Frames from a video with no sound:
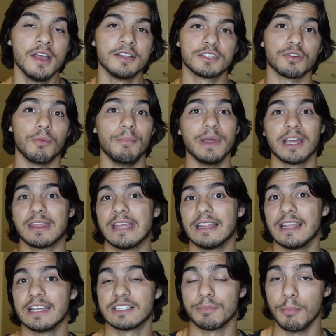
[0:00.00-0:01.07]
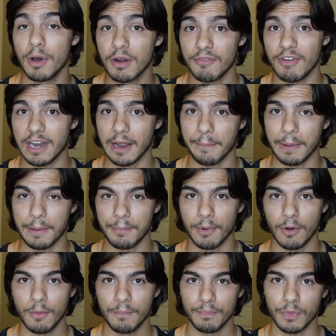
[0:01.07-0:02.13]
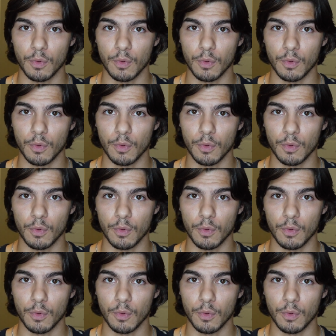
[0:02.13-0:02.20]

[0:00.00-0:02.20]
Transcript: So a big thing that's motivating people,